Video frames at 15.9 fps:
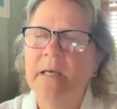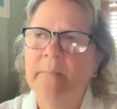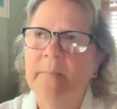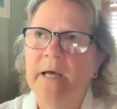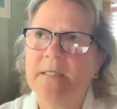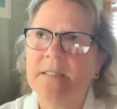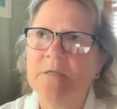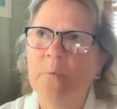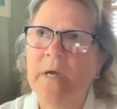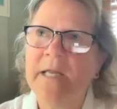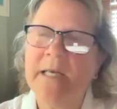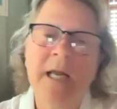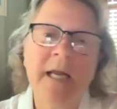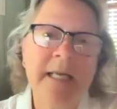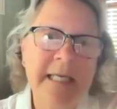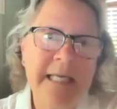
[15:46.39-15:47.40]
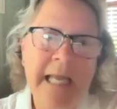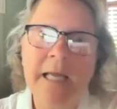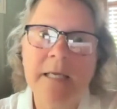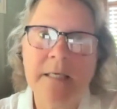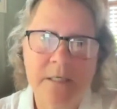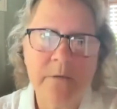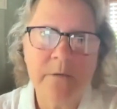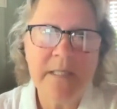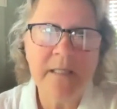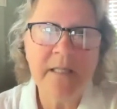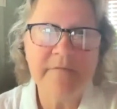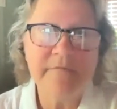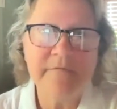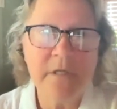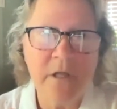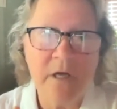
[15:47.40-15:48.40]
passed away in 98 so he
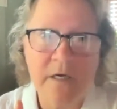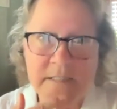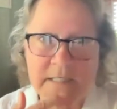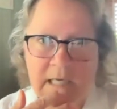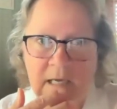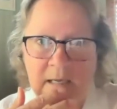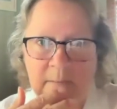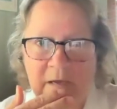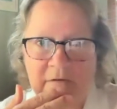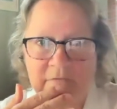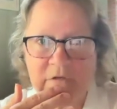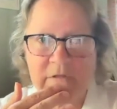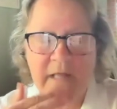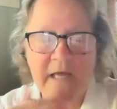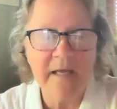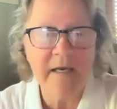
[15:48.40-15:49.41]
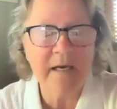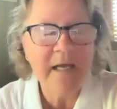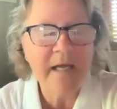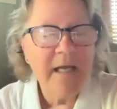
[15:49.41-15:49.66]
lived a long time after that